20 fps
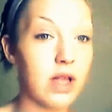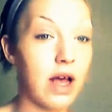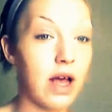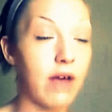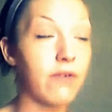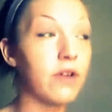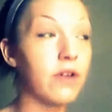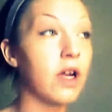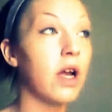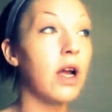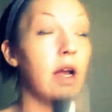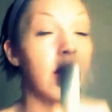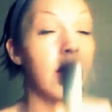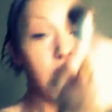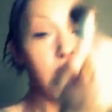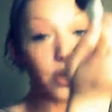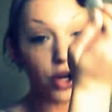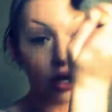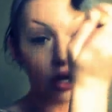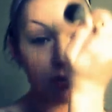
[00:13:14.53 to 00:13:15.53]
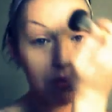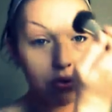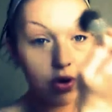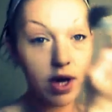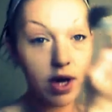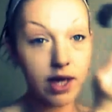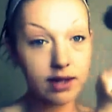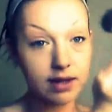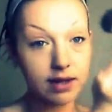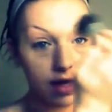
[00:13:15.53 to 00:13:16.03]
left. You're going to
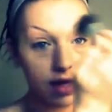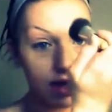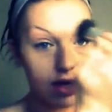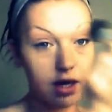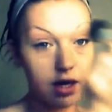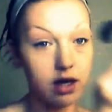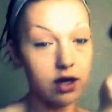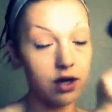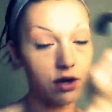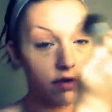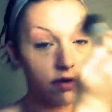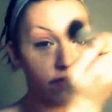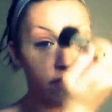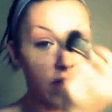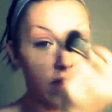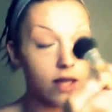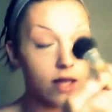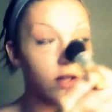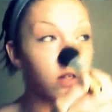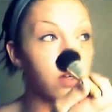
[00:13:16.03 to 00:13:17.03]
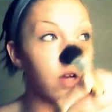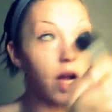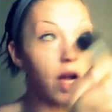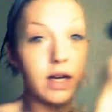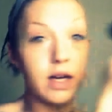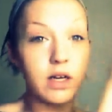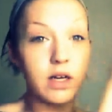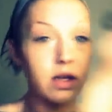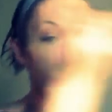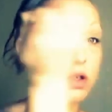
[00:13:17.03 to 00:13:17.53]
press it into your face. You're
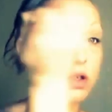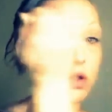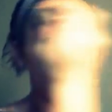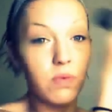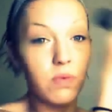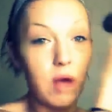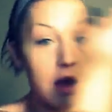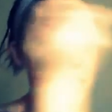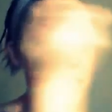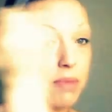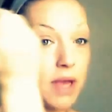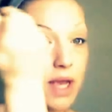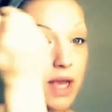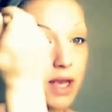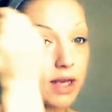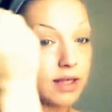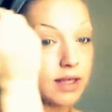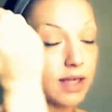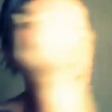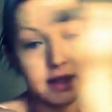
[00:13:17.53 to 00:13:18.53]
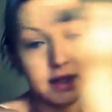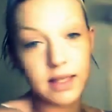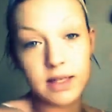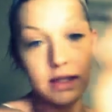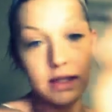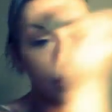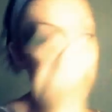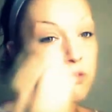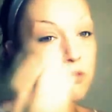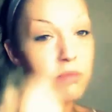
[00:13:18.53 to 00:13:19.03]
not going to swipe it because that's
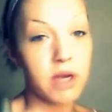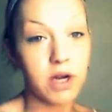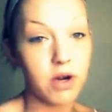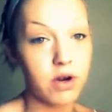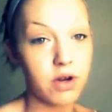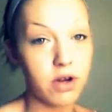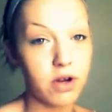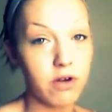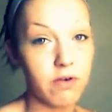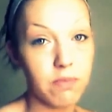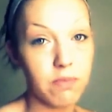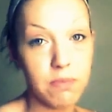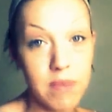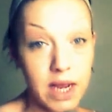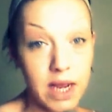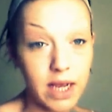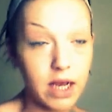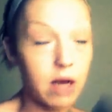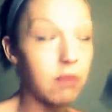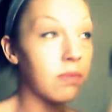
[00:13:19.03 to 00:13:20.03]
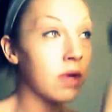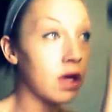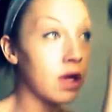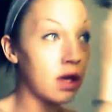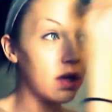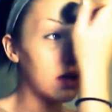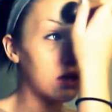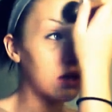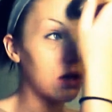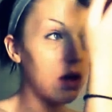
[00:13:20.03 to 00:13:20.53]
going to smear your makeup.
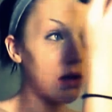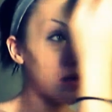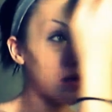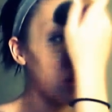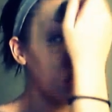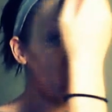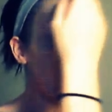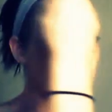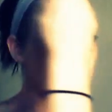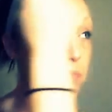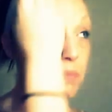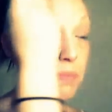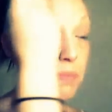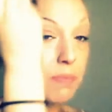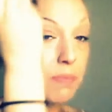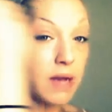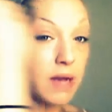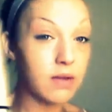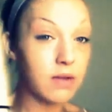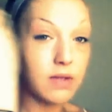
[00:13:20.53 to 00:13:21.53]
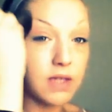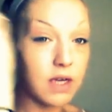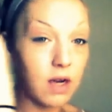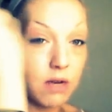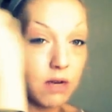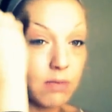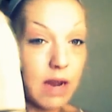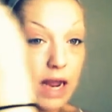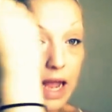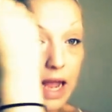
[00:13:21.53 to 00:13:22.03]
So I'm just going to bounce it on my